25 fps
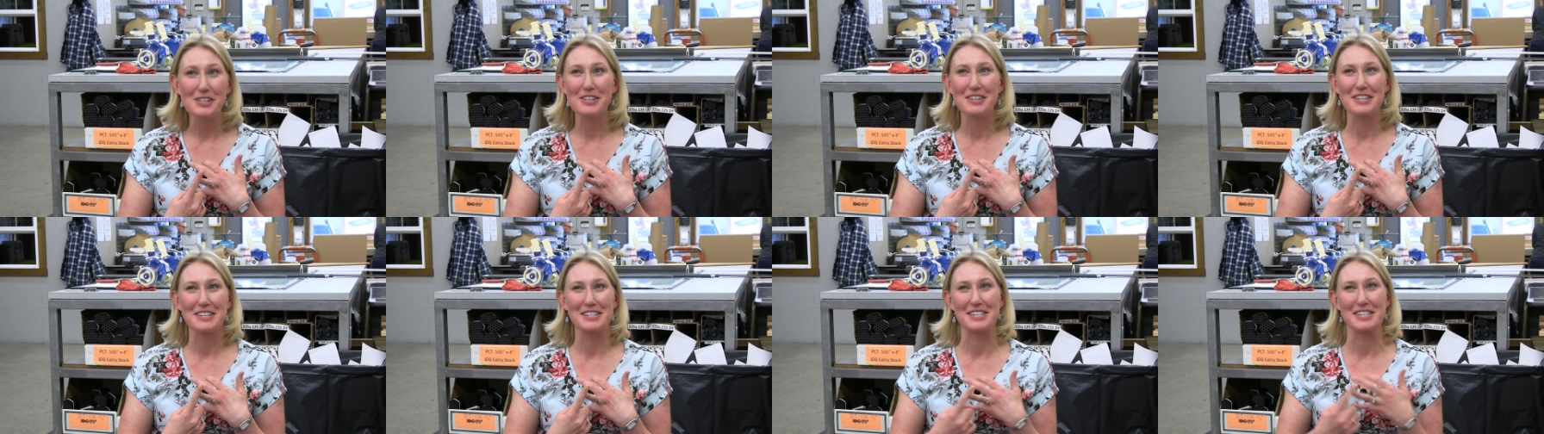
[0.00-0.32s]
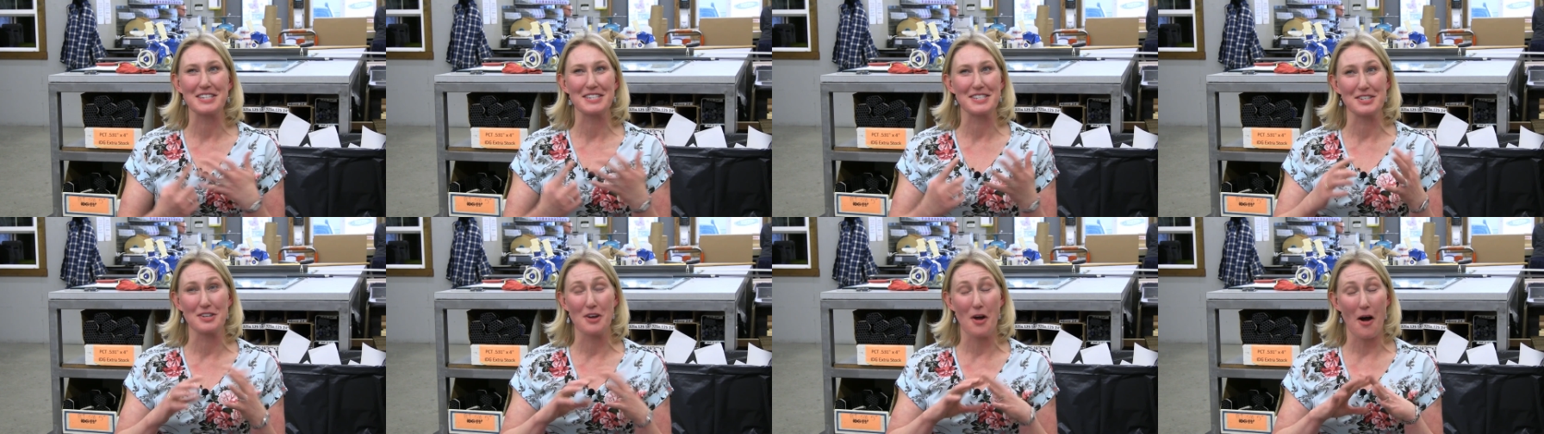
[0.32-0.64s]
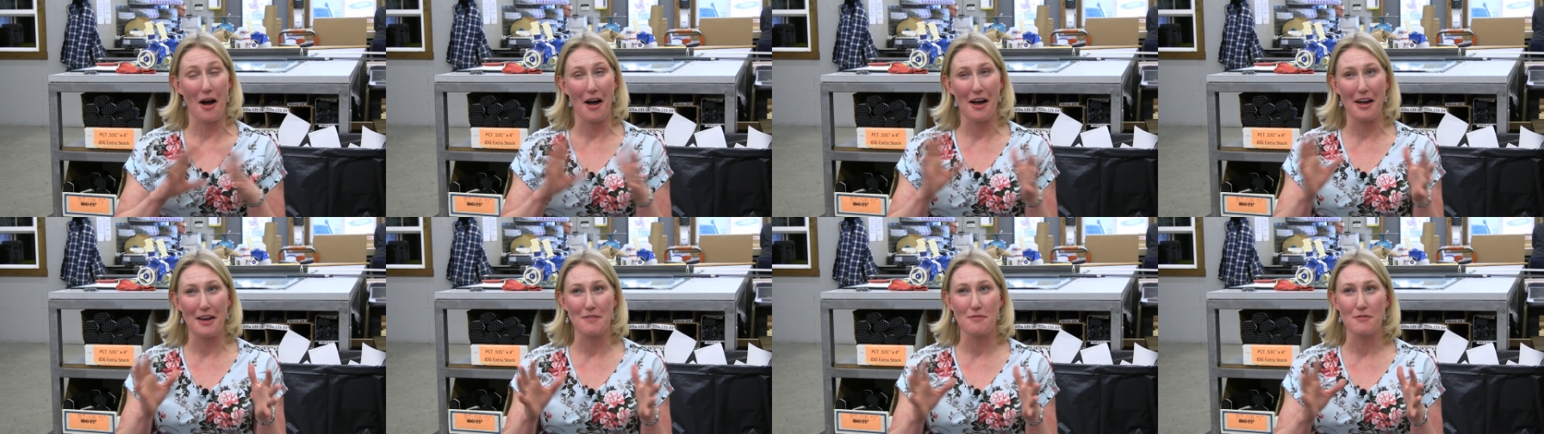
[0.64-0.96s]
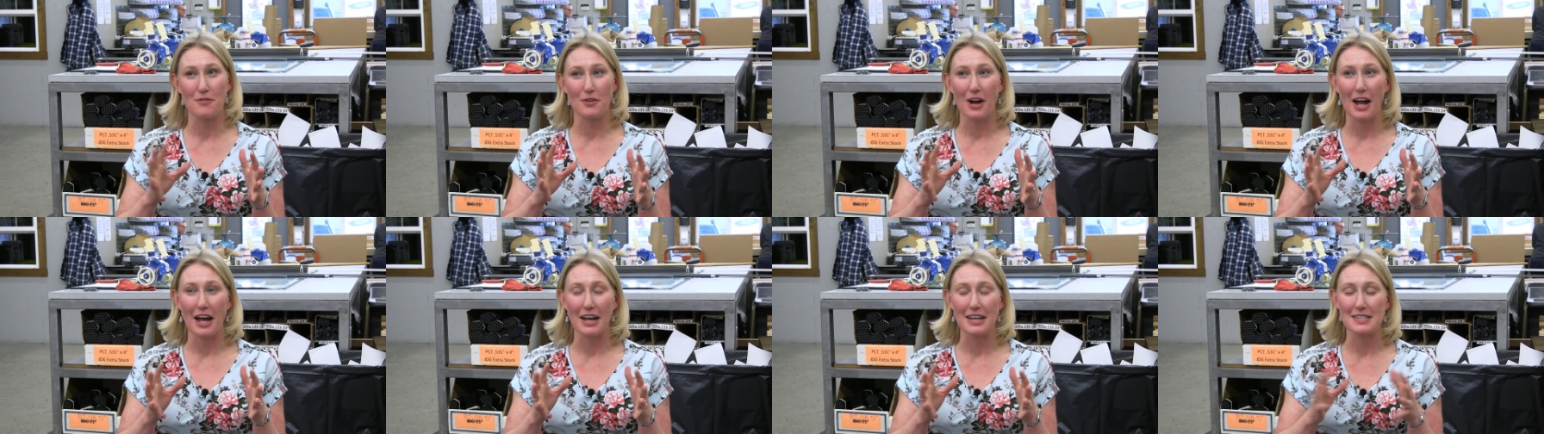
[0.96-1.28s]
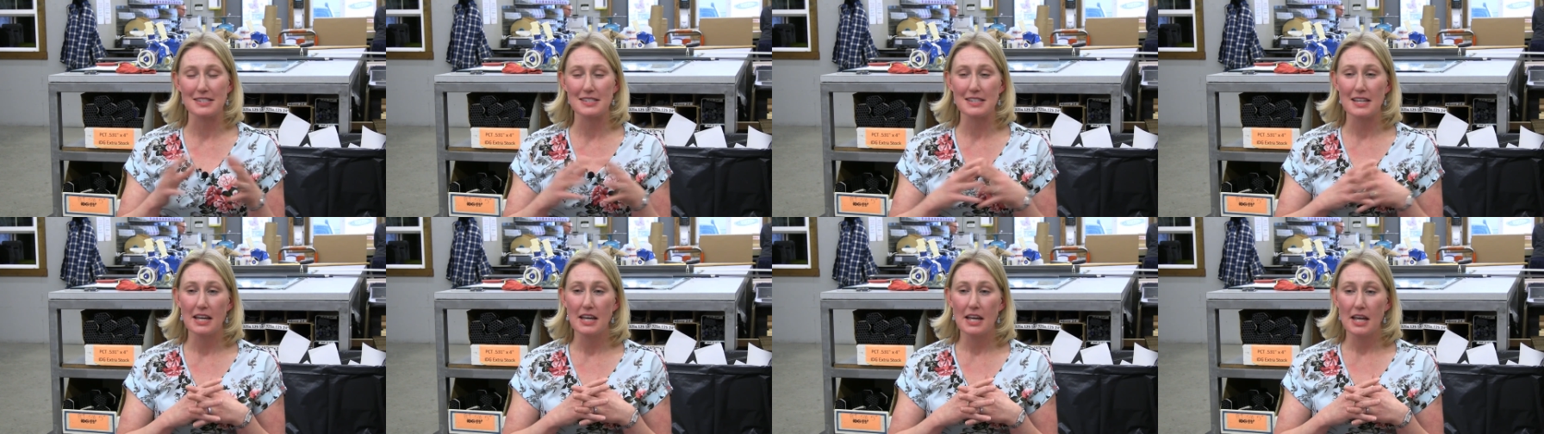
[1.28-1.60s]
This is not for
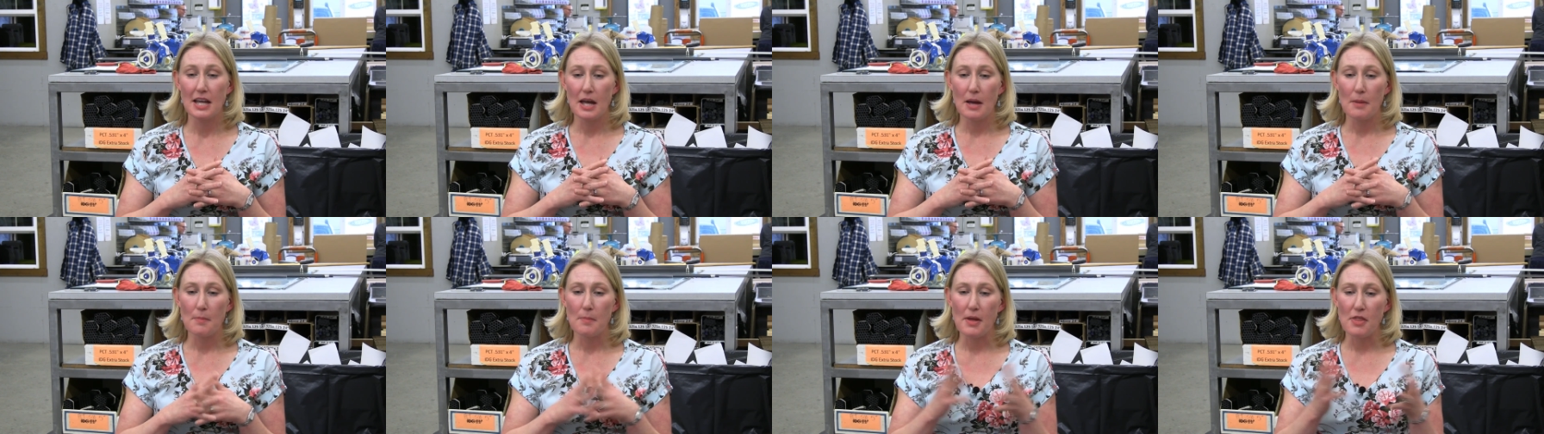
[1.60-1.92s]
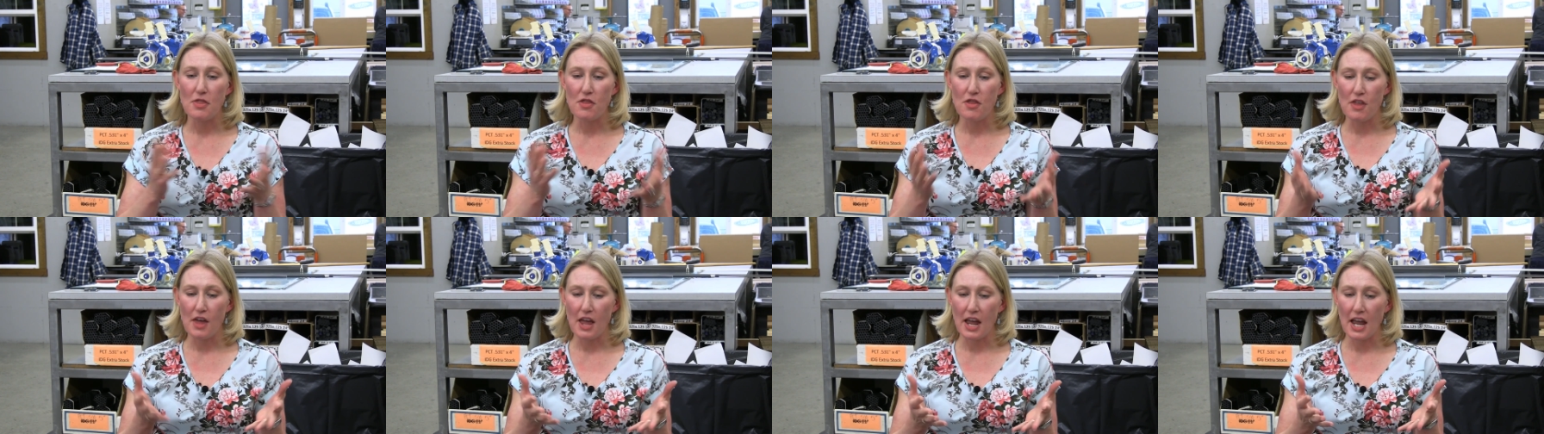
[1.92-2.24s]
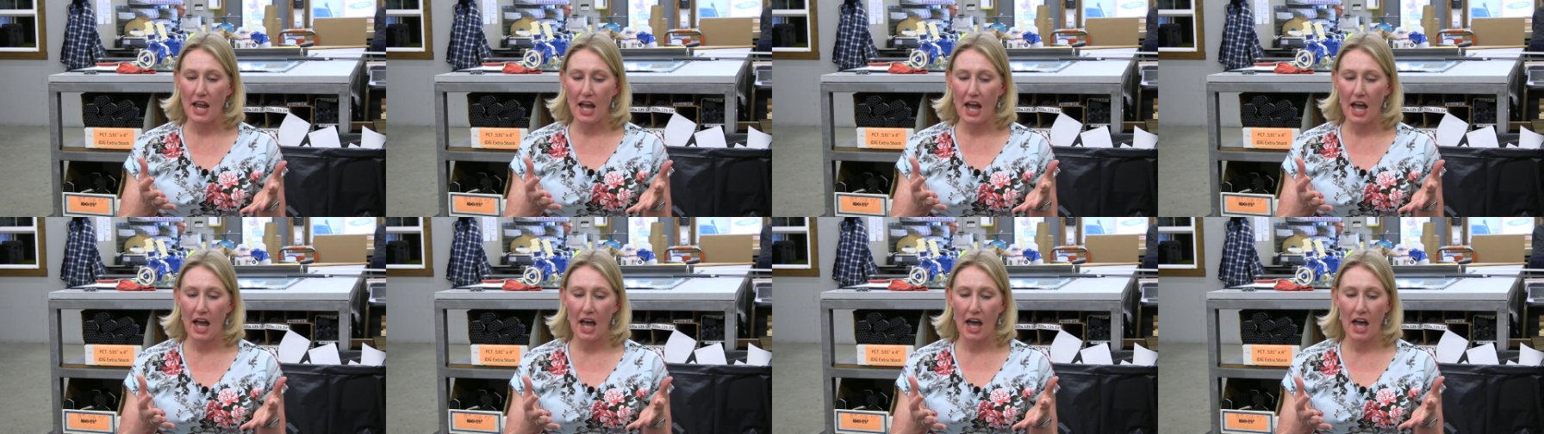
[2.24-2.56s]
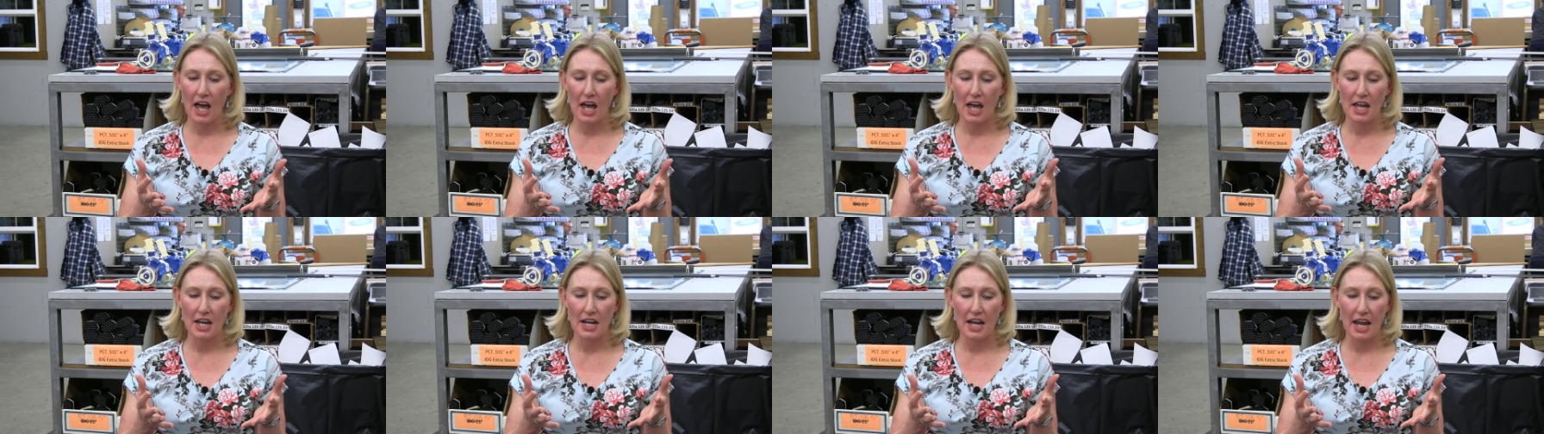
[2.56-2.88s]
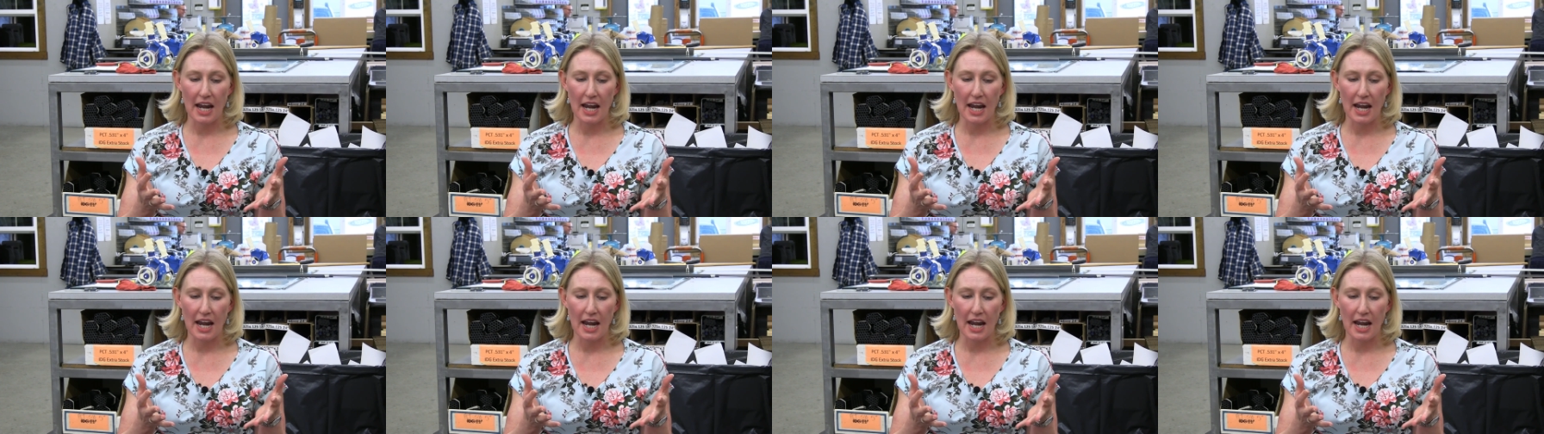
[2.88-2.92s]
us. But they had